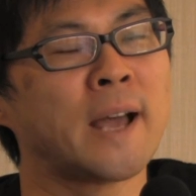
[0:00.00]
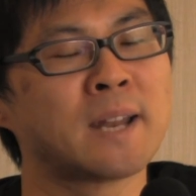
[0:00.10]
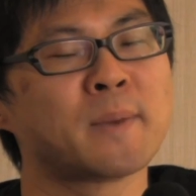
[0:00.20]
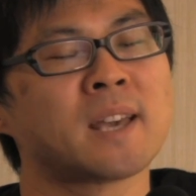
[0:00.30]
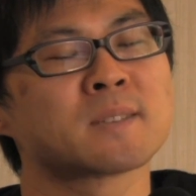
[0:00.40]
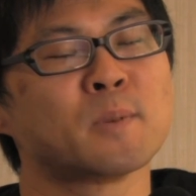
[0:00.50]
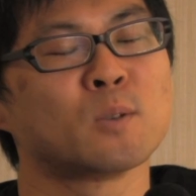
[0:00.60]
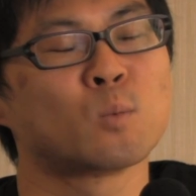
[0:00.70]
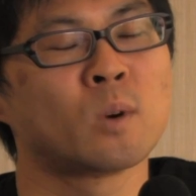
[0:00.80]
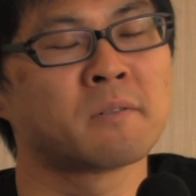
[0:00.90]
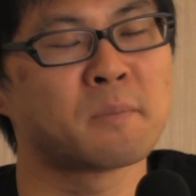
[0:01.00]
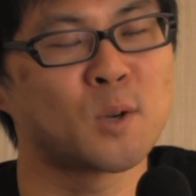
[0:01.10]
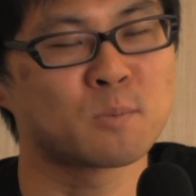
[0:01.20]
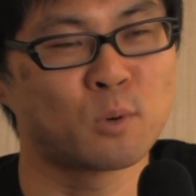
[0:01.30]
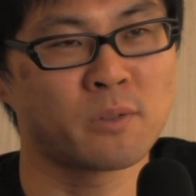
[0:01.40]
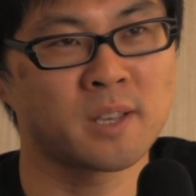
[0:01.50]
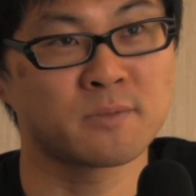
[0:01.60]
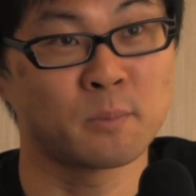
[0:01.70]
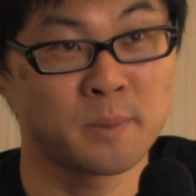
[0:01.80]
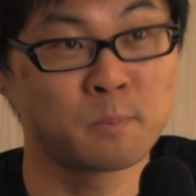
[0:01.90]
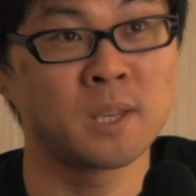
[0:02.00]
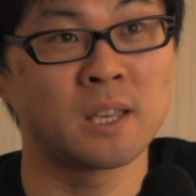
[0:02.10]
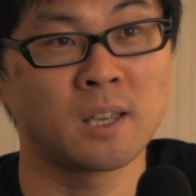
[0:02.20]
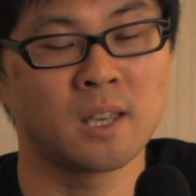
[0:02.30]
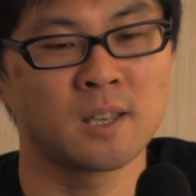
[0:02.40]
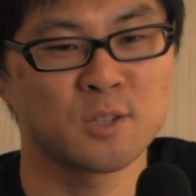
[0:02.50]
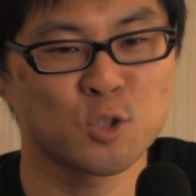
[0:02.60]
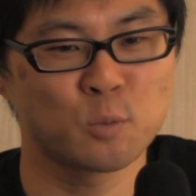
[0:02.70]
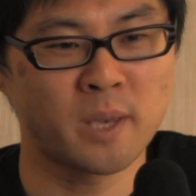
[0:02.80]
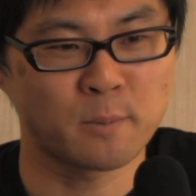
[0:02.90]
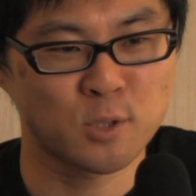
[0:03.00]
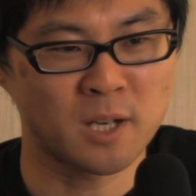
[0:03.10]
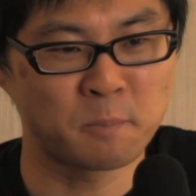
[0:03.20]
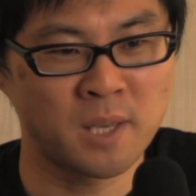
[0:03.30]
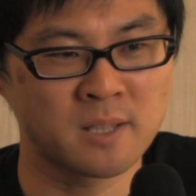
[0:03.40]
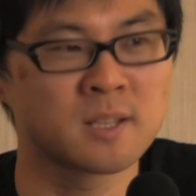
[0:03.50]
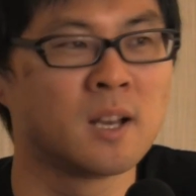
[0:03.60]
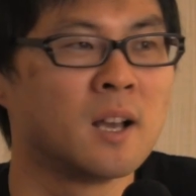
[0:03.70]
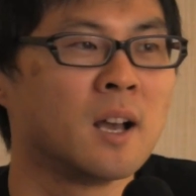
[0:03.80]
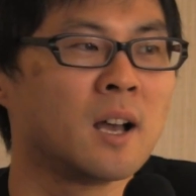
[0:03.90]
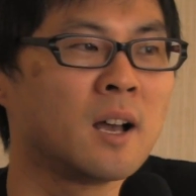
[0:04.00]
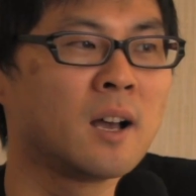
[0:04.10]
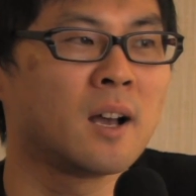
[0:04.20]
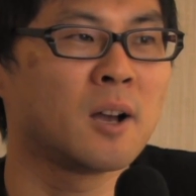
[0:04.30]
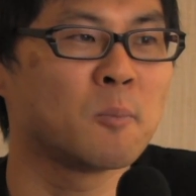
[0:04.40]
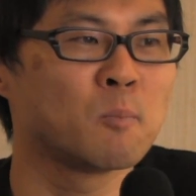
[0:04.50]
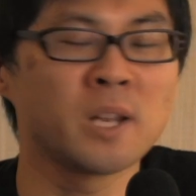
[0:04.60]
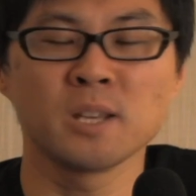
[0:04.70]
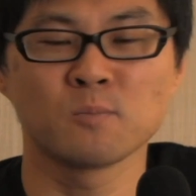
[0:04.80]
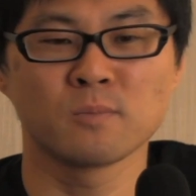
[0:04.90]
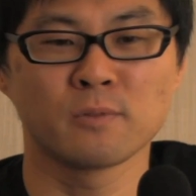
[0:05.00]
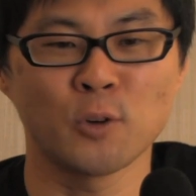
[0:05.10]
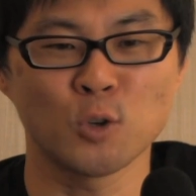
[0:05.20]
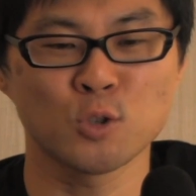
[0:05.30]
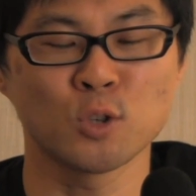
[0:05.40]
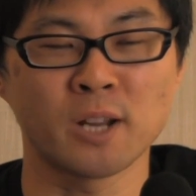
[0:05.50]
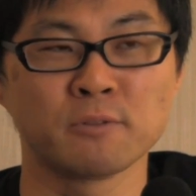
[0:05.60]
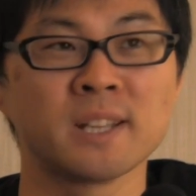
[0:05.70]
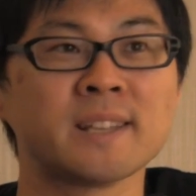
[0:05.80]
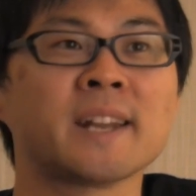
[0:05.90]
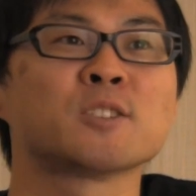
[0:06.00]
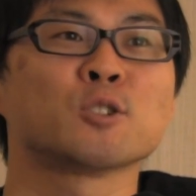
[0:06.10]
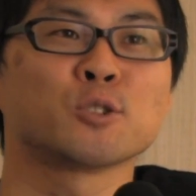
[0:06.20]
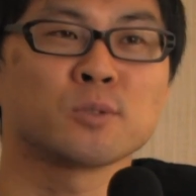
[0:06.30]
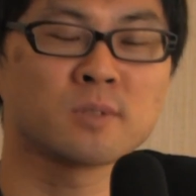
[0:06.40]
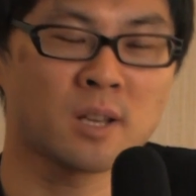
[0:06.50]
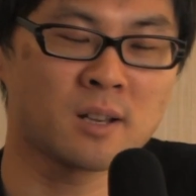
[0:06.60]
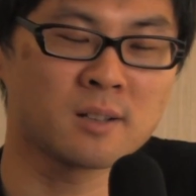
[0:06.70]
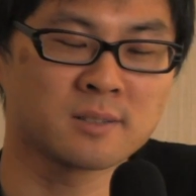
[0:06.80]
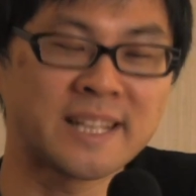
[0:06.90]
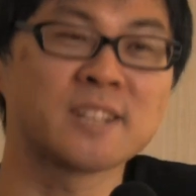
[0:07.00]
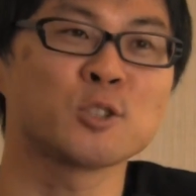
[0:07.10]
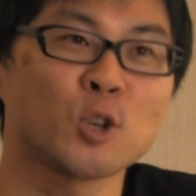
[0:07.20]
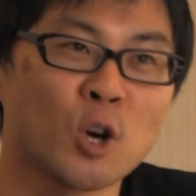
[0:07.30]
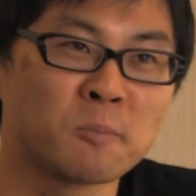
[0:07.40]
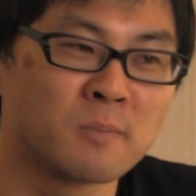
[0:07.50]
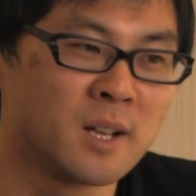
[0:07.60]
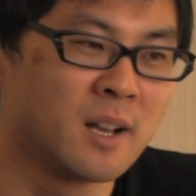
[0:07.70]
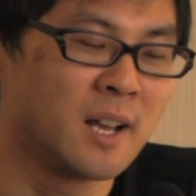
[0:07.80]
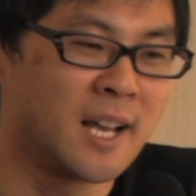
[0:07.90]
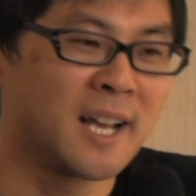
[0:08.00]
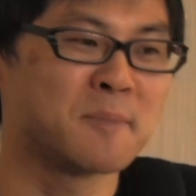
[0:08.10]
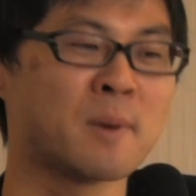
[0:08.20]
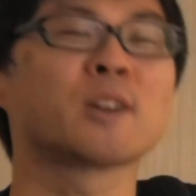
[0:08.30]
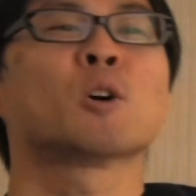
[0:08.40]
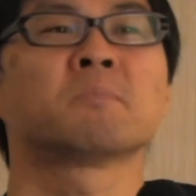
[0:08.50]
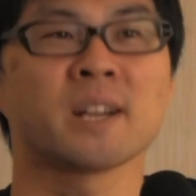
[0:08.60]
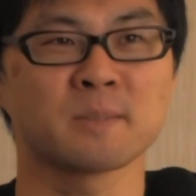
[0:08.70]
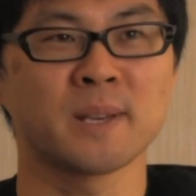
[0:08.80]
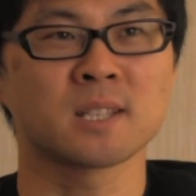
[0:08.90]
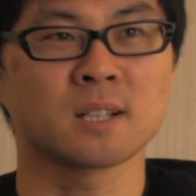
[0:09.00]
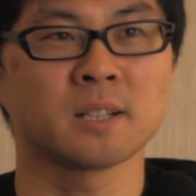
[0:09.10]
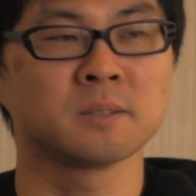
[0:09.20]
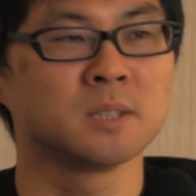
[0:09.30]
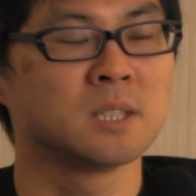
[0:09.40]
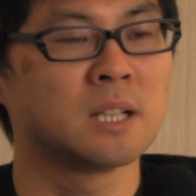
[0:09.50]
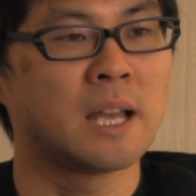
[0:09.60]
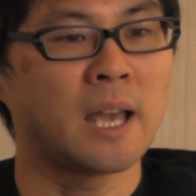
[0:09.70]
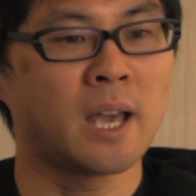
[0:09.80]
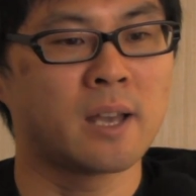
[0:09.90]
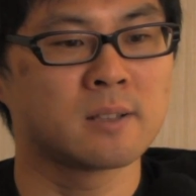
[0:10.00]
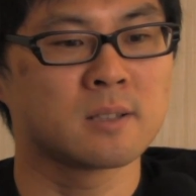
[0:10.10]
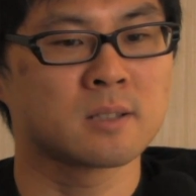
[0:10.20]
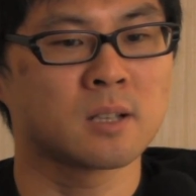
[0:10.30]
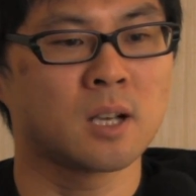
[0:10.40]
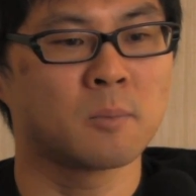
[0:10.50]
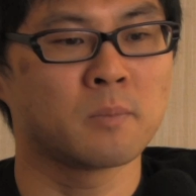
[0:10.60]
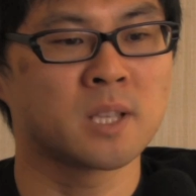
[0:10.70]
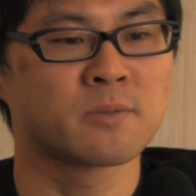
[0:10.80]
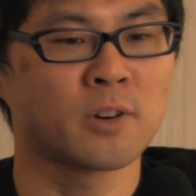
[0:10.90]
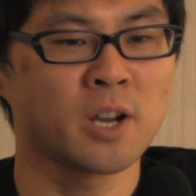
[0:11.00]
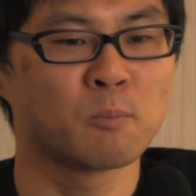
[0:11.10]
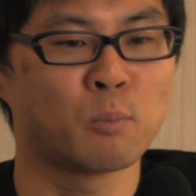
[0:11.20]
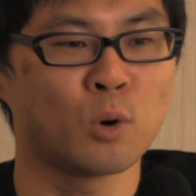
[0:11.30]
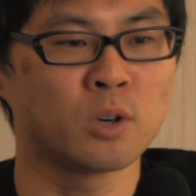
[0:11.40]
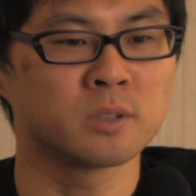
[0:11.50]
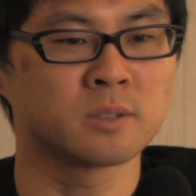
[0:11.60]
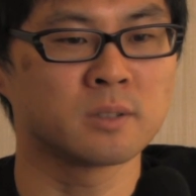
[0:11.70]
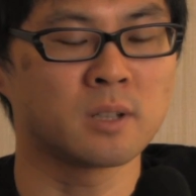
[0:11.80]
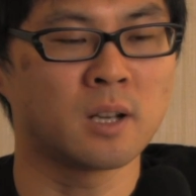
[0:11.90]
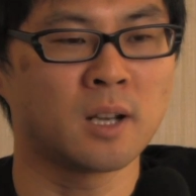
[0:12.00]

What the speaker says: AnimeExpo, one of the most important things for me is to be able to like meet many folks who like read Danicho.com, my comrades basically, and it's very important